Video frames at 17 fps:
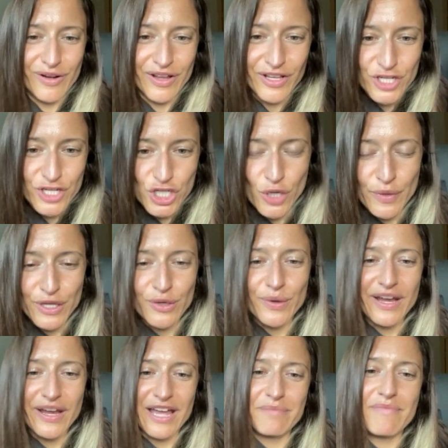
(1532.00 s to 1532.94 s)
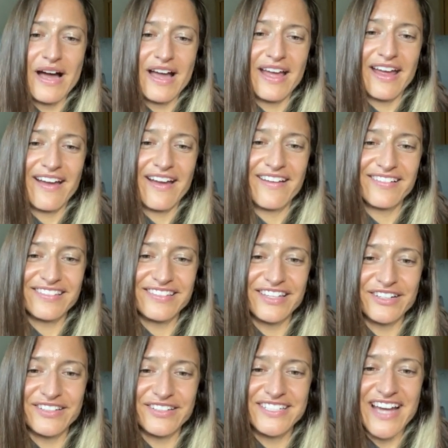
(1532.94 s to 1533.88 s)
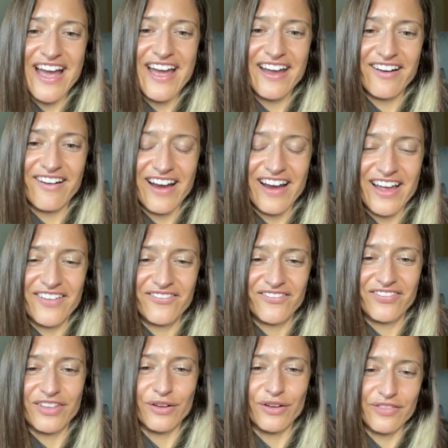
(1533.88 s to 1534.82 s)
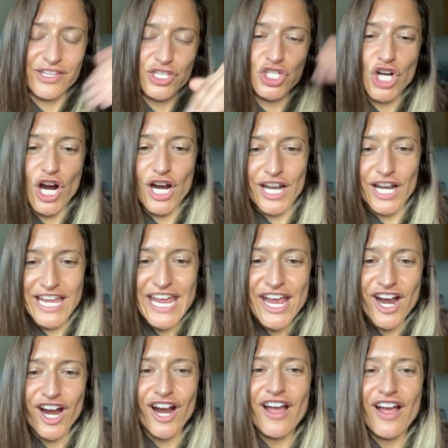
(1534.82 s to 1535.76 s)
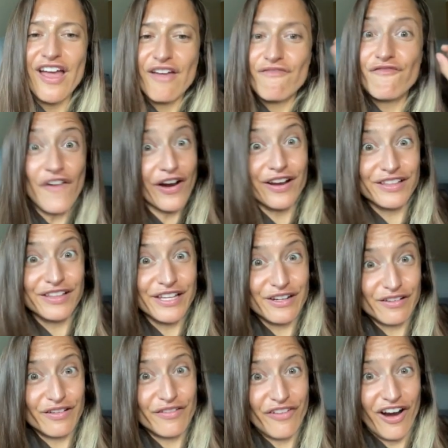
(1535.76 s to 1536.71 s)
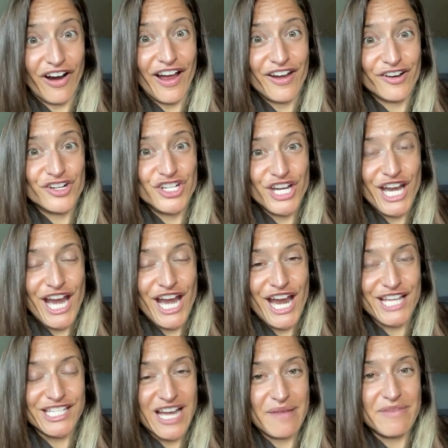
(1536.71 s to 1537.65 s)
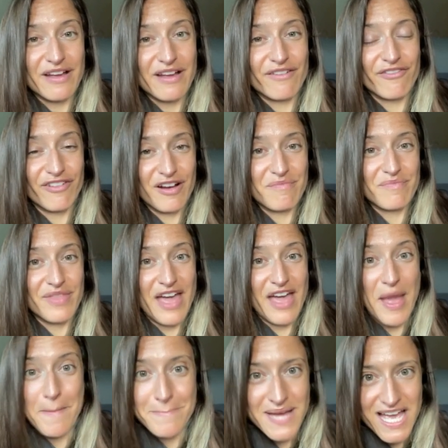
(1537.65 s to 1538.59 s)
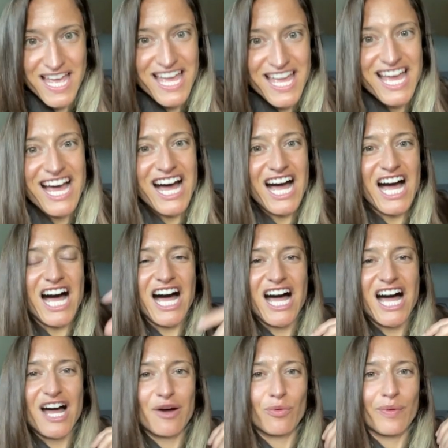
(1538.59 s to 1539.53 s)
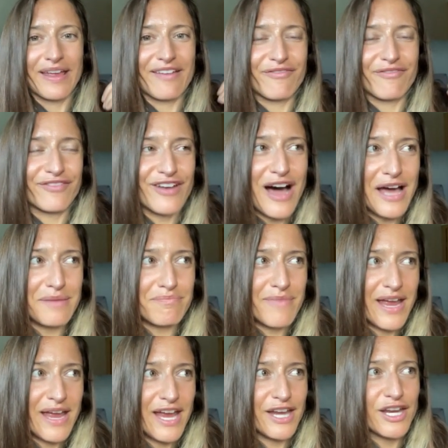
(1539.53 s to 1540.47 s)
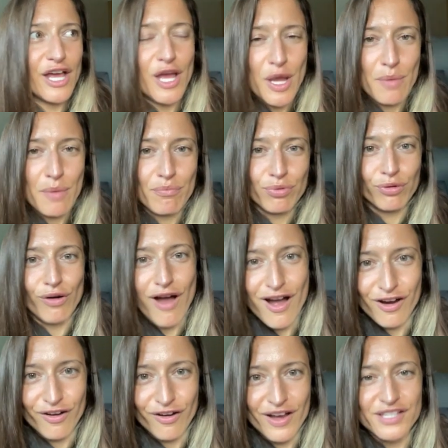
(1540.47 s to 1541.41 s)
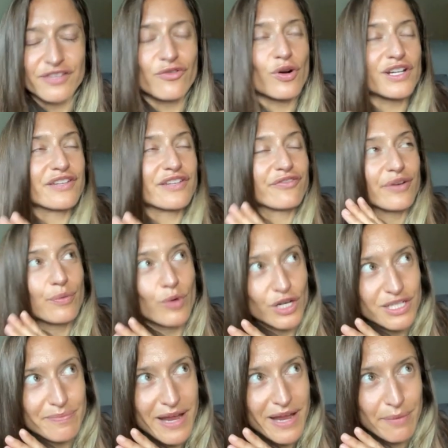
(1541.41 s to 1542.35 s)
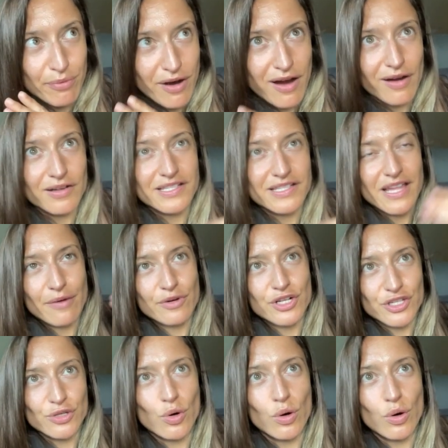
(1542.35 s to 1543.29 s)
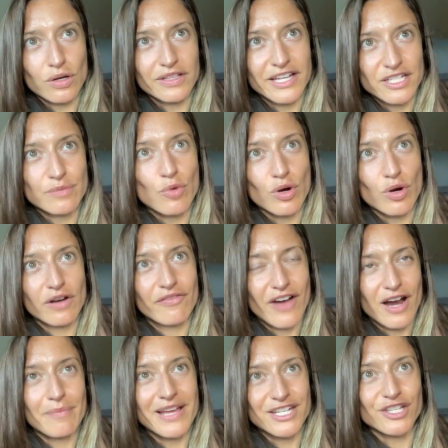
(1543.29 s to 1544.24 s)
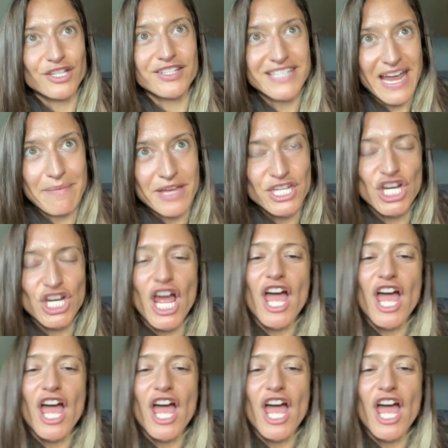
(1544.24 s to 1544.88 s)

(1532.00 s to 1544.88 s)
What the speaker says: Showing you again my little diagram or this chart here, very little of our energy is coming from them. We've not made progress. Of course, if we were to make progress, that would just correlate to more environmental damage.